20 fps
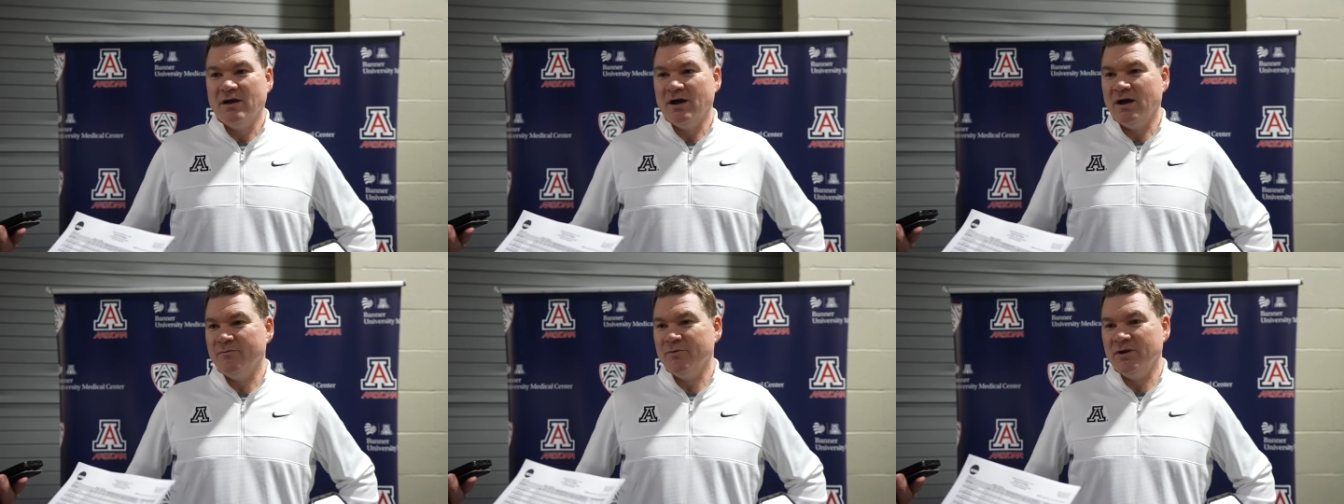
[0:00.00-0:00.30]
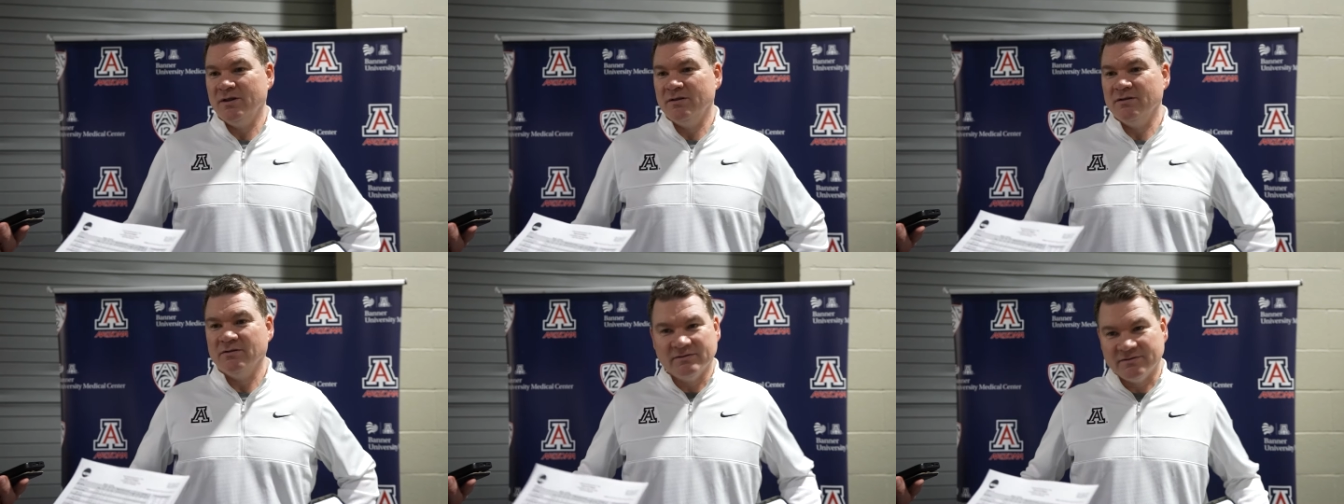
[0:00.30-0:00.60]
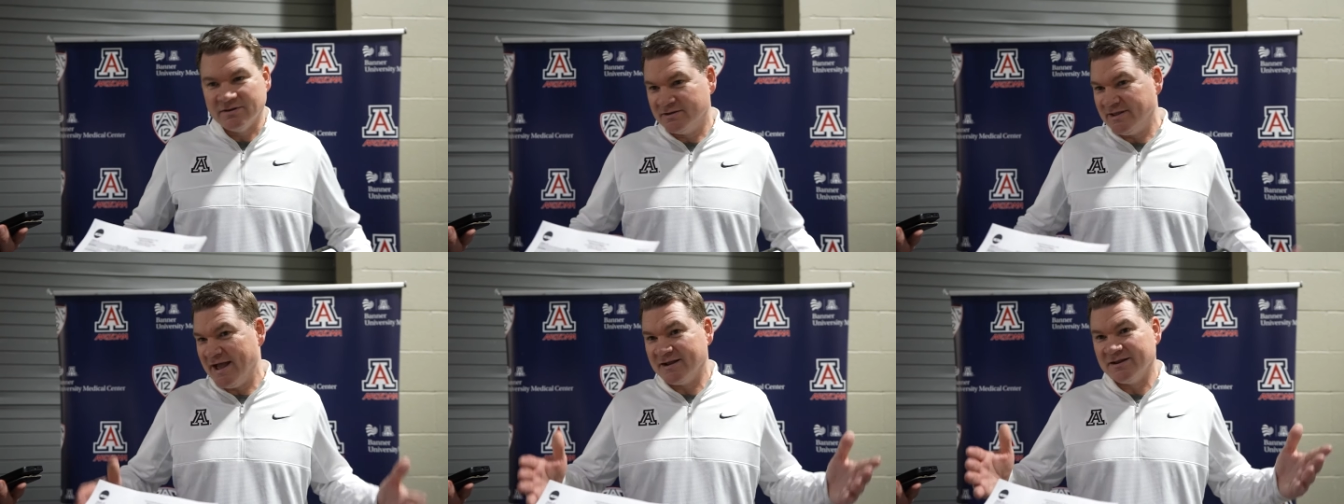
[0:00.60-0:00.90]
I mean, the,
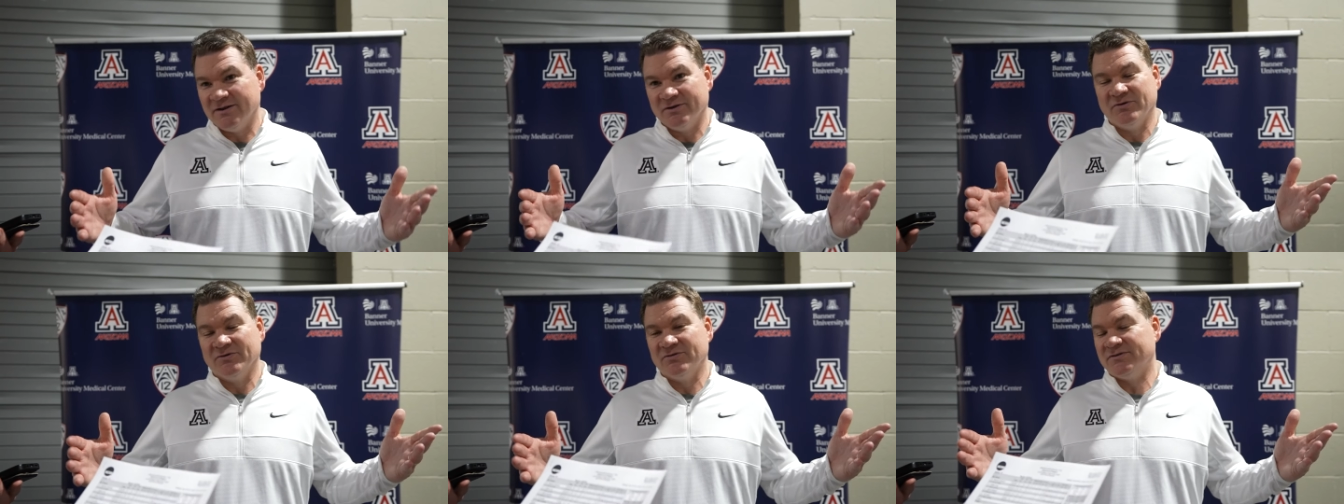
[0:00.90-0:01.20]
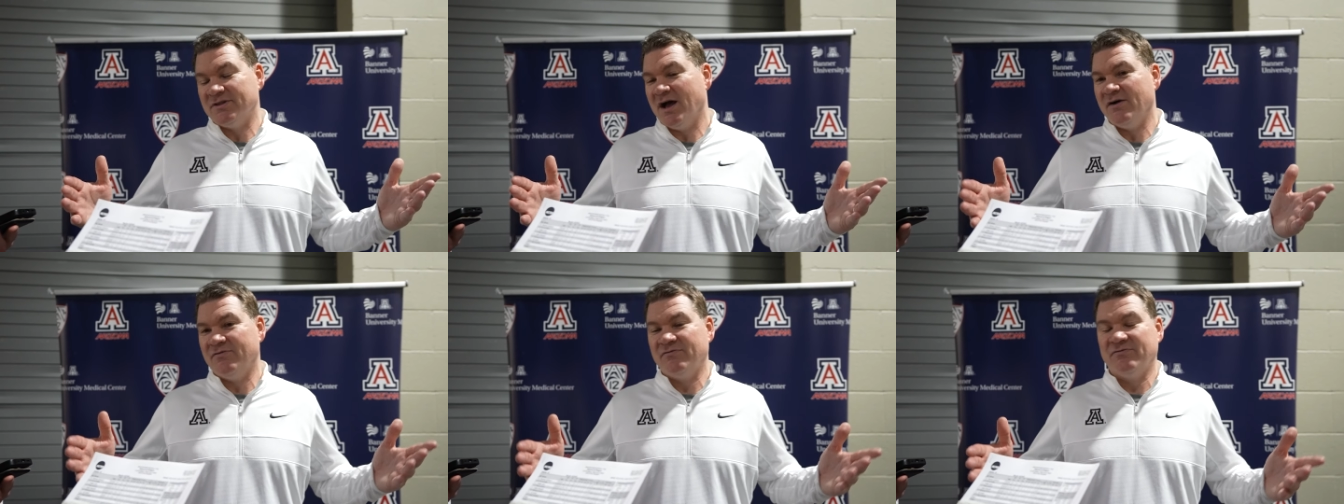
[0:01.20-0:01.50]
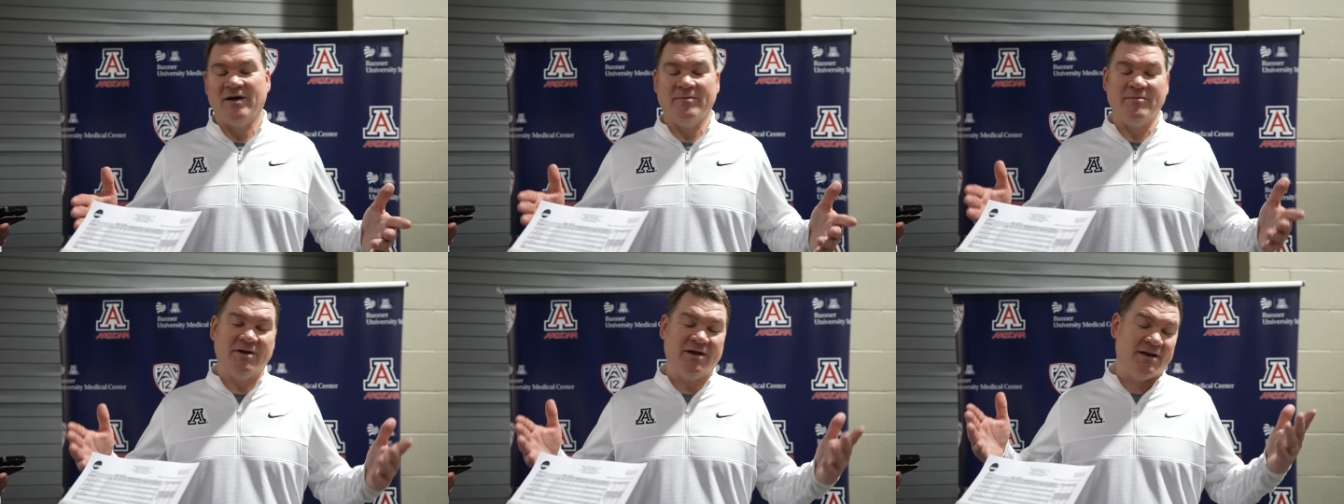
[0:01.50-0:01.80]
technical is
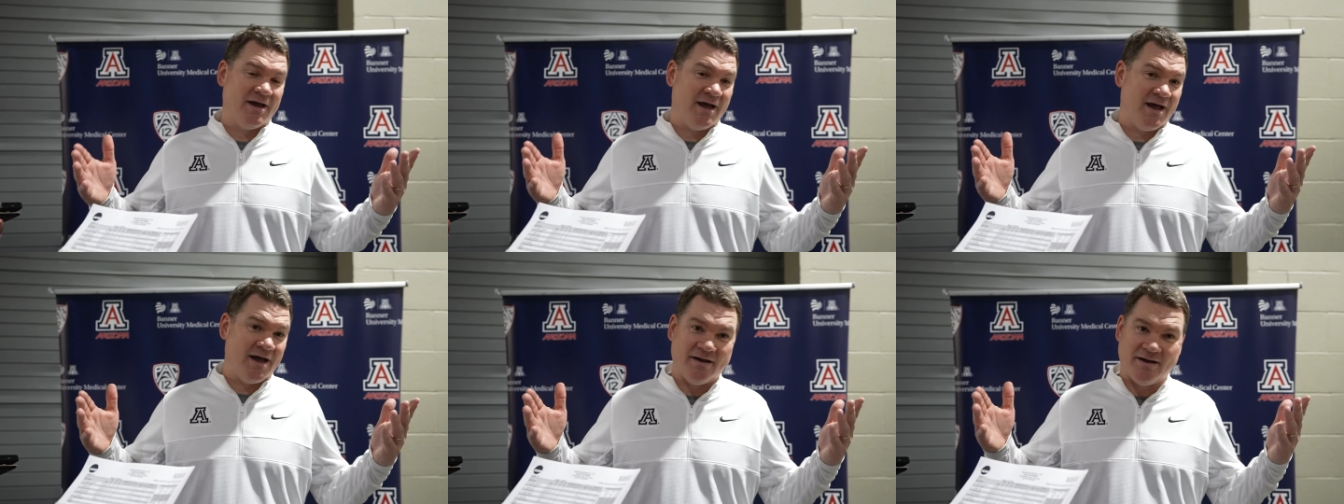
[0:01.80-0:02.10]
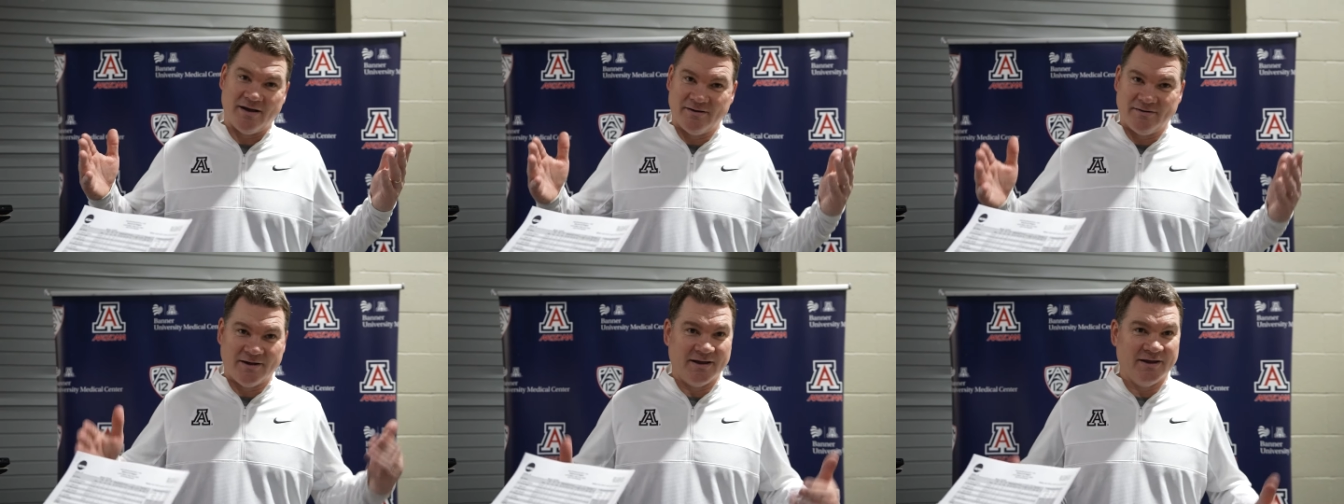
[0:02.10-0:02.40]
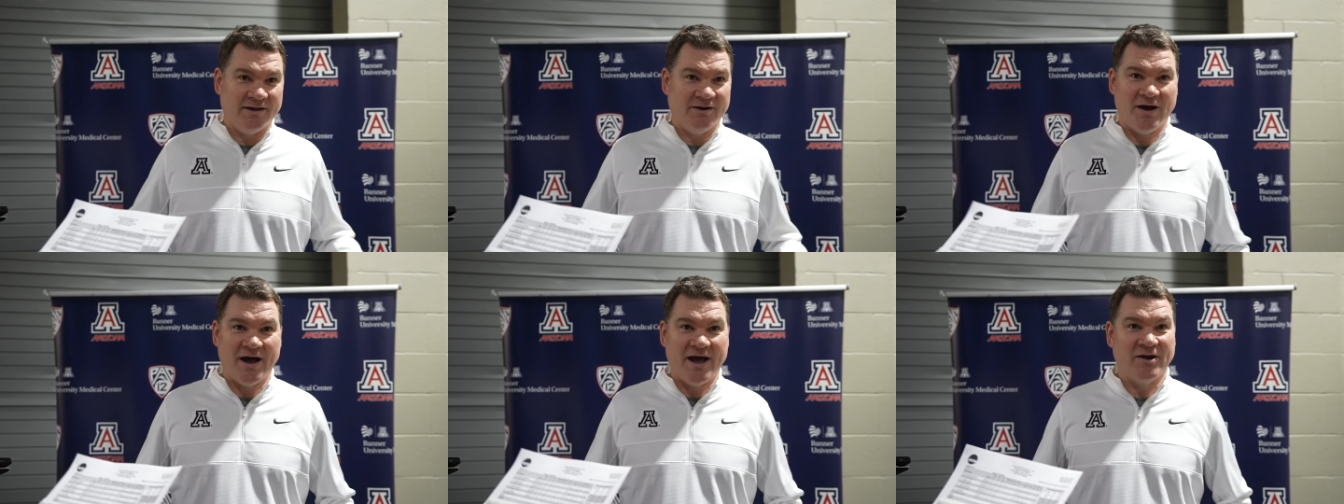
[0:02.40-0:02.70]
tough. I mean, uh,
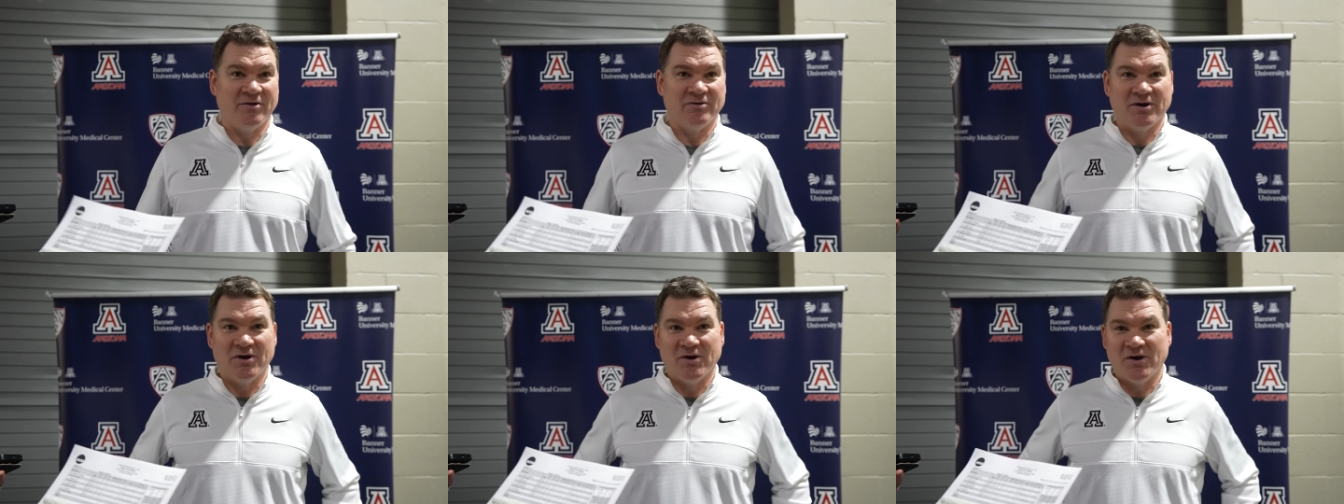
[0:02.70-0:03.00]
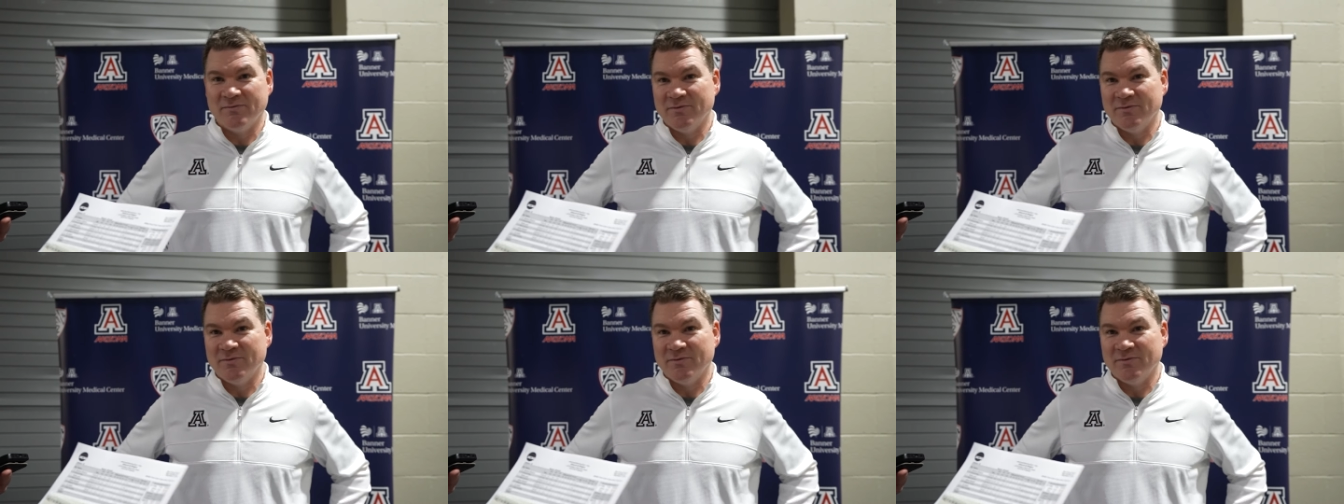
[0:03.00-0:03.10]
you know, I don't know.